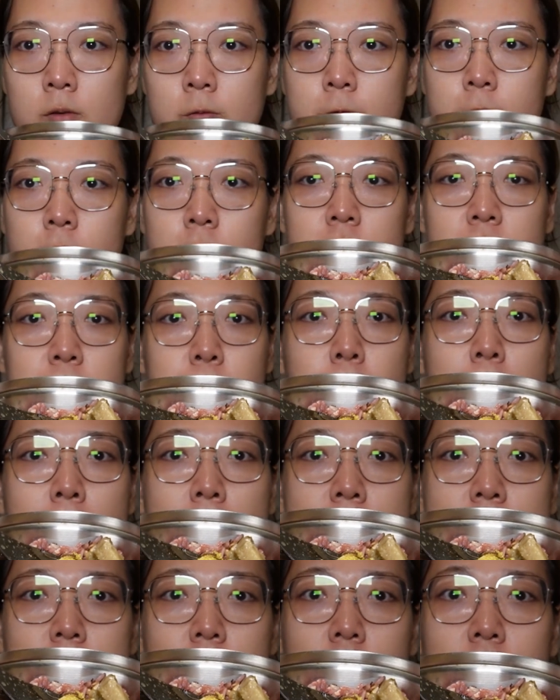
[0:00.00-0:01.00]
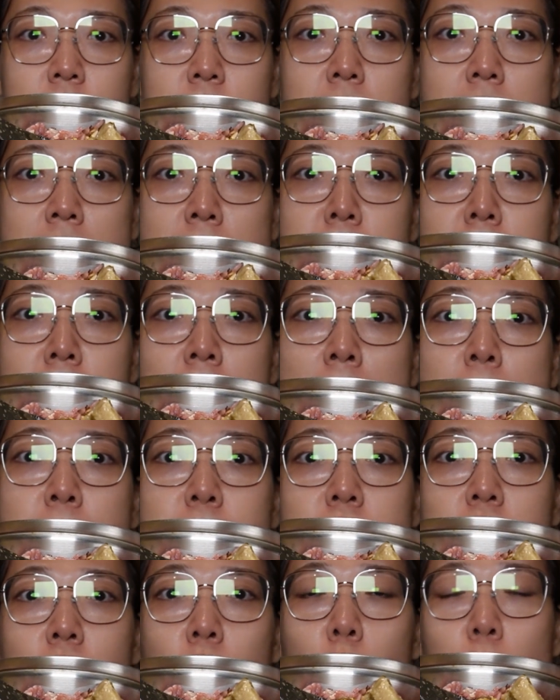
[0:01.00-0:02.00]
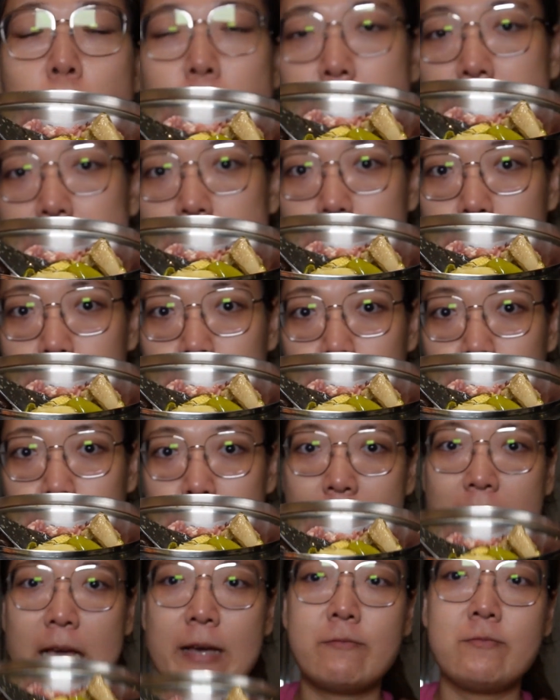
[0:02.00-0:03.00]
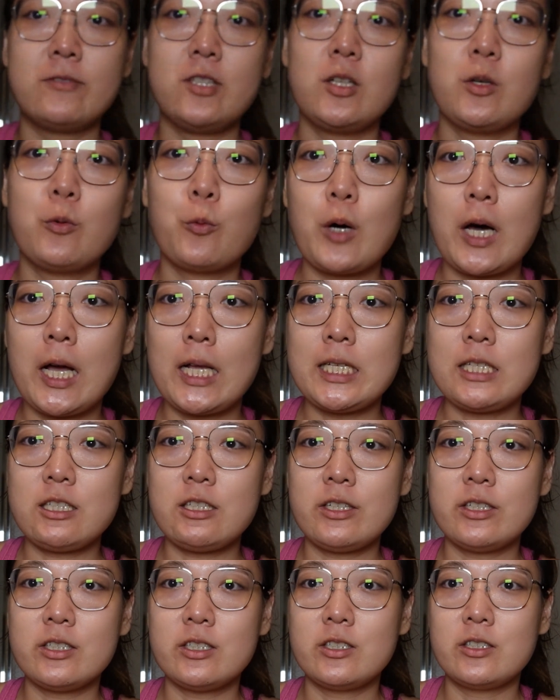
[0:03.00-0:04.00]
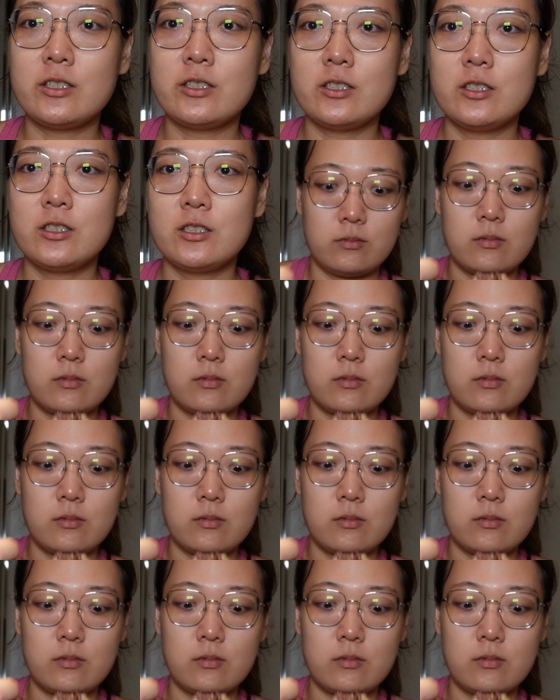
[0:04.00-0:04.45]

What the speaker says: First bite of my mom's homemade food after 1 year.